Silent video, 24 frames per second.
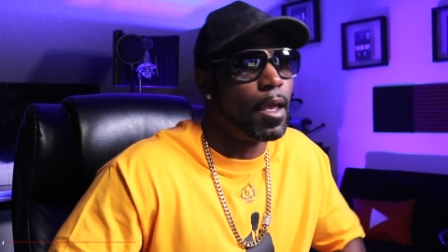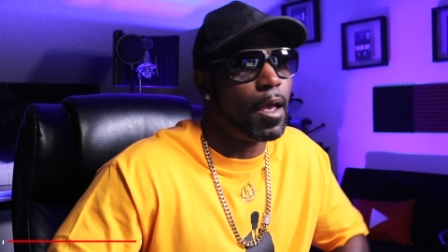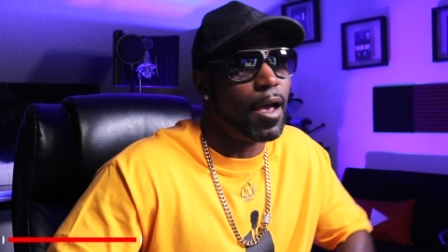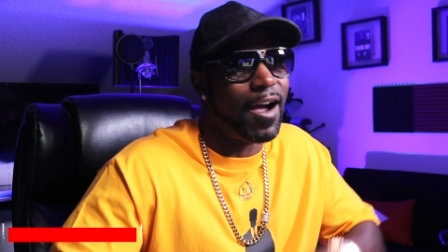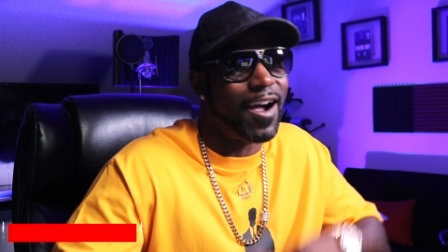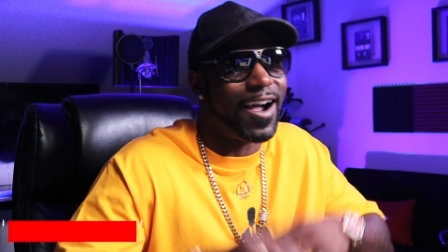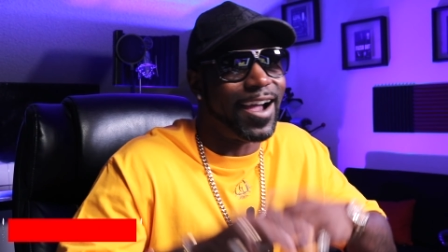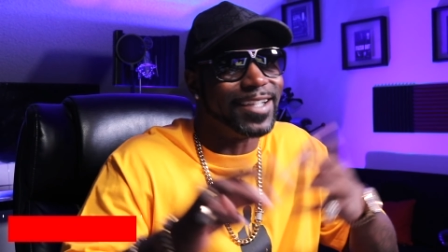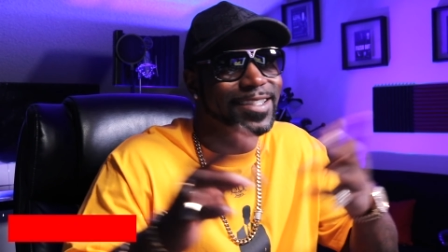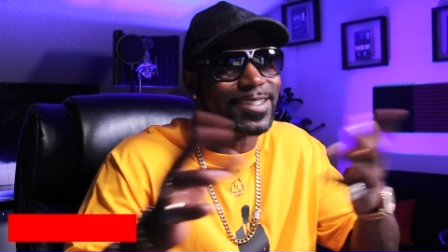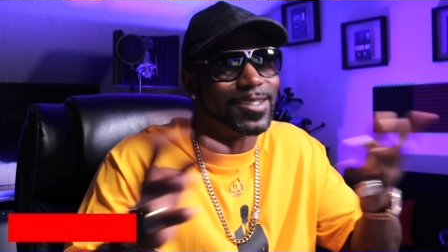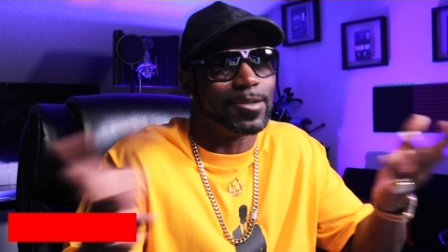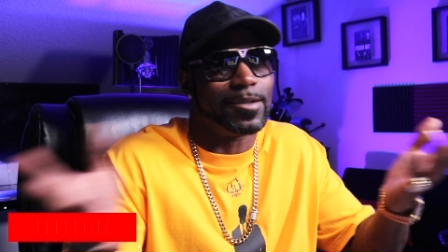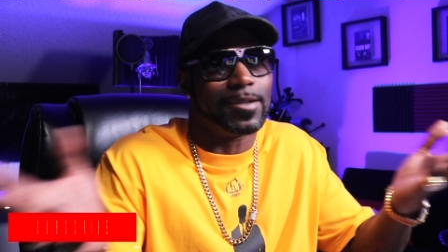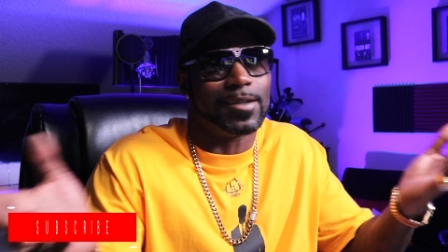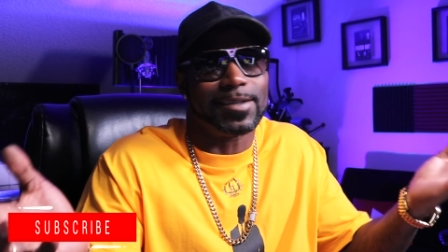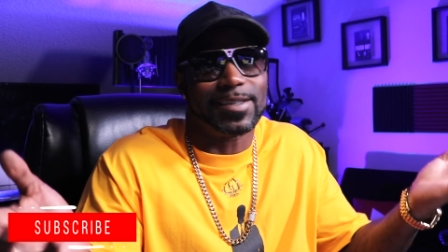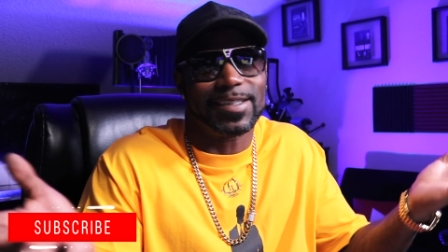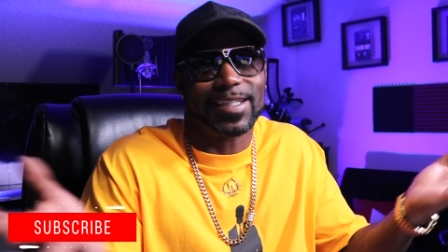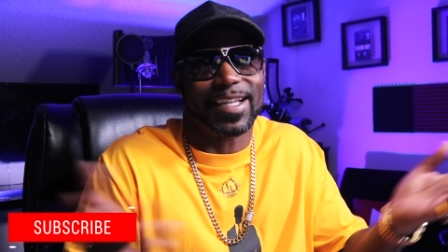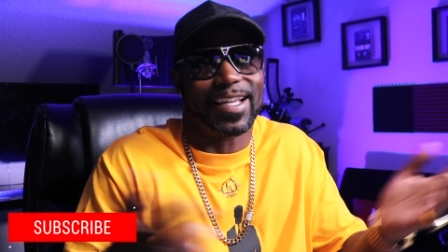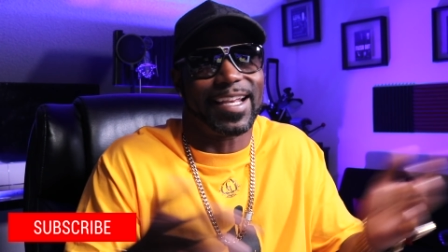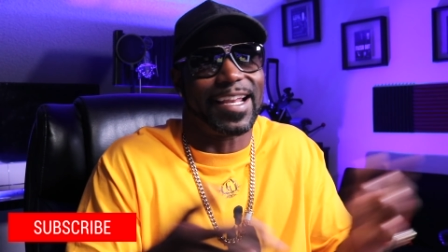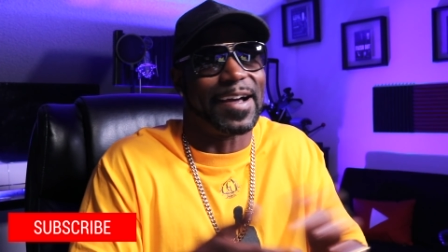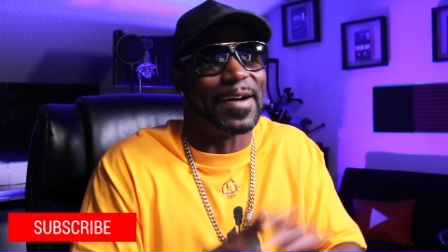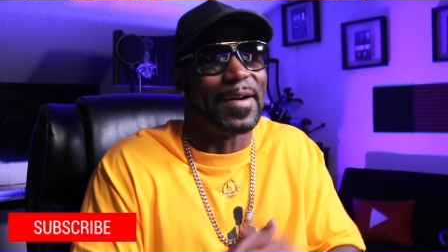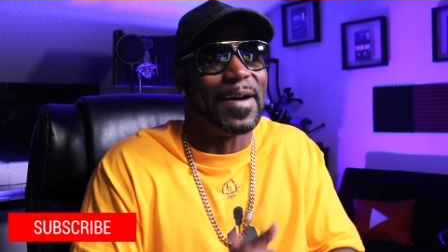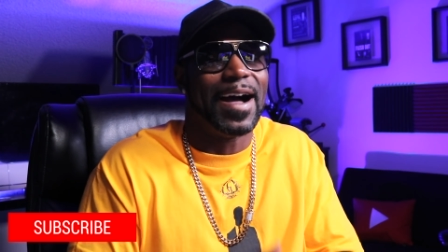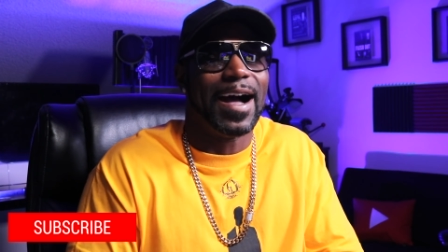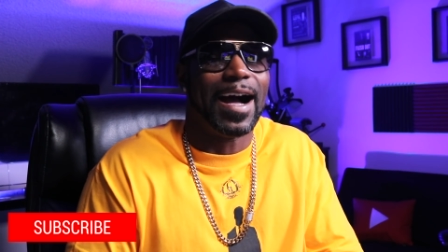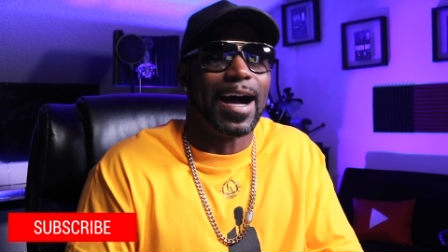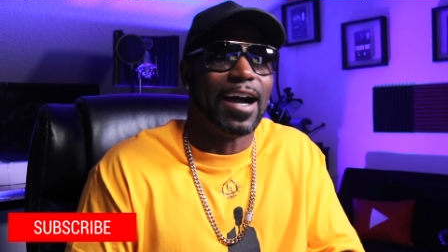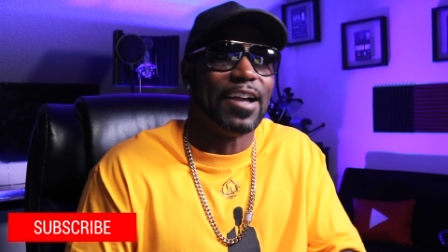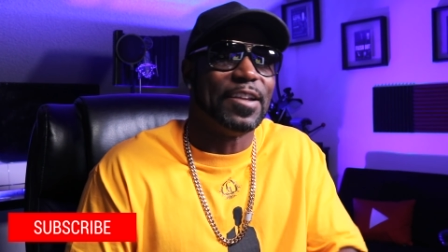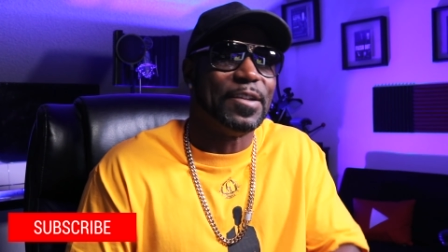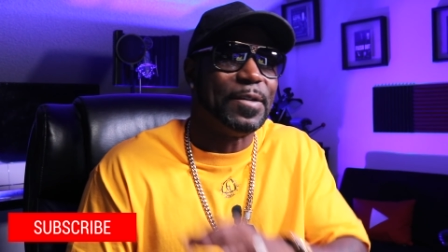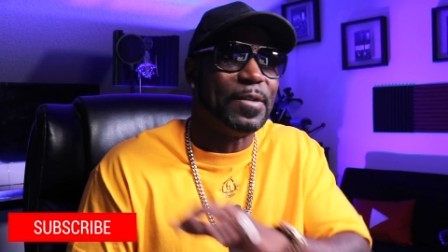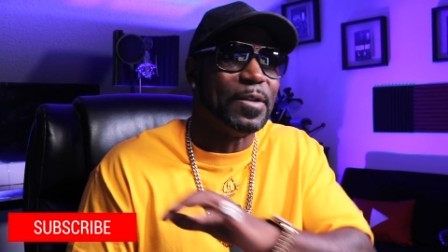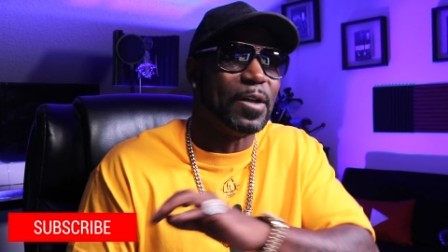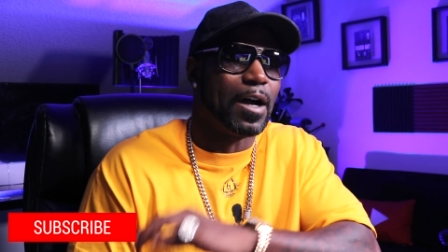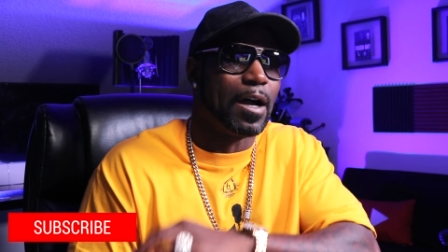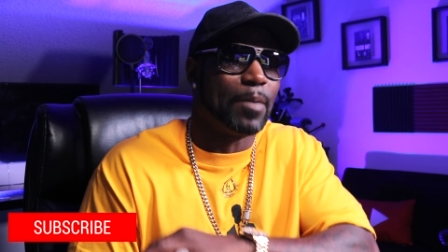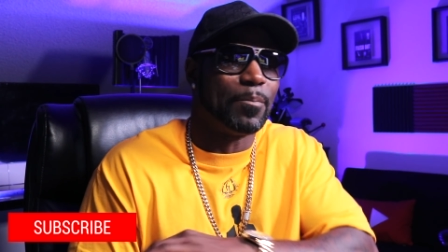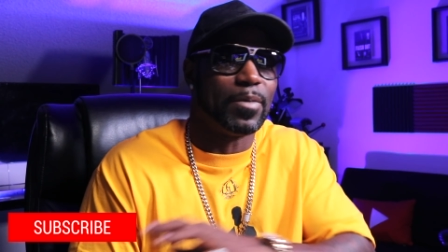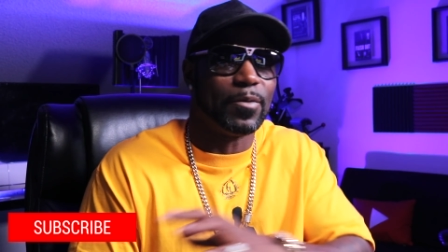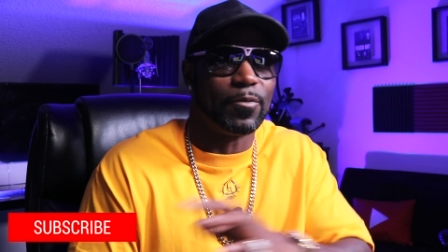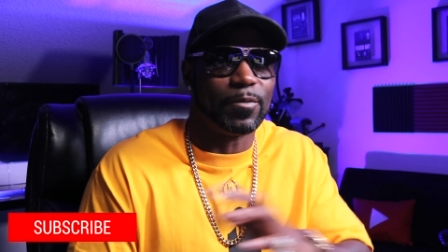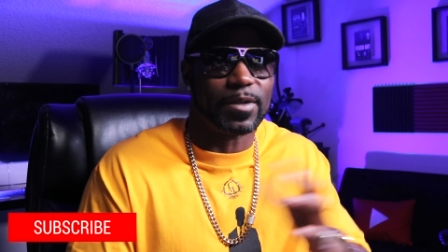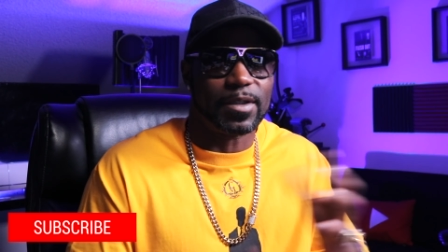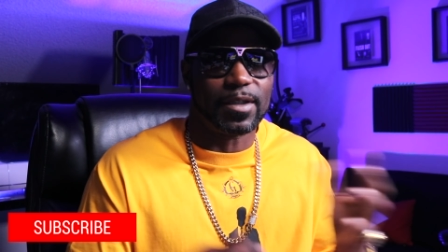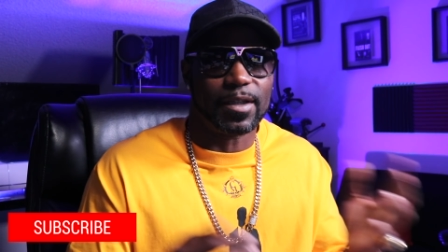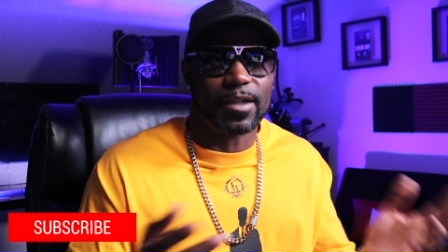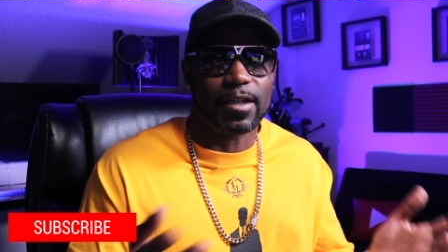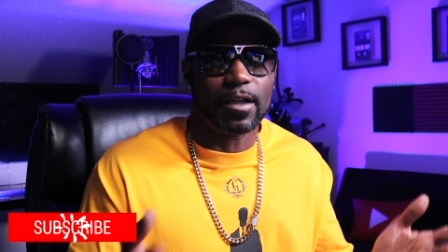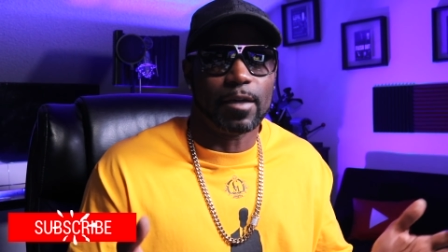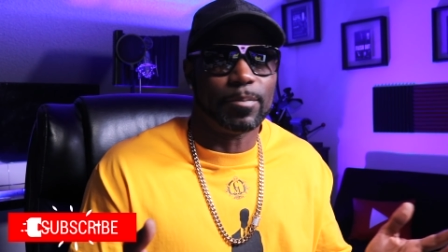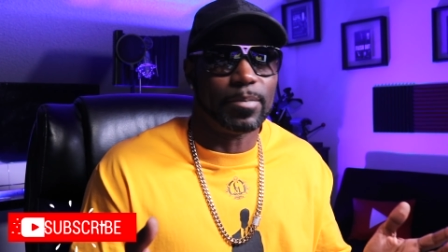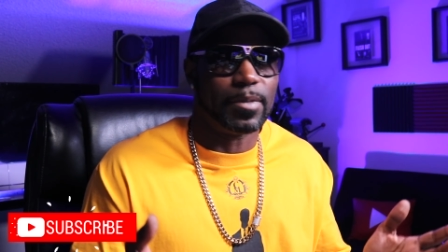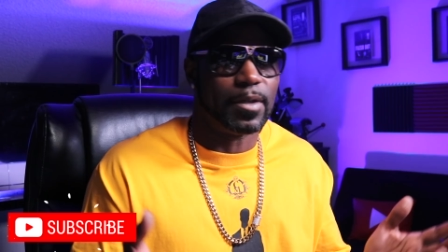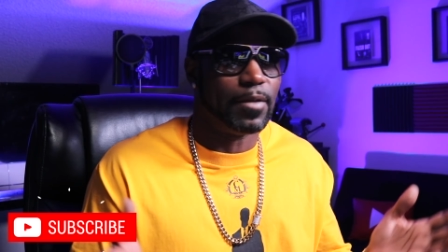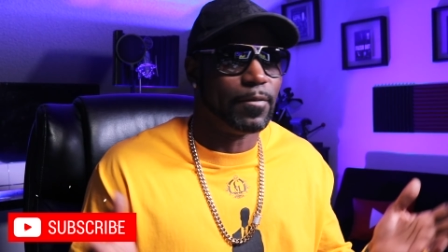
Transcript: All right, so look, check it out. You know, I've been with the company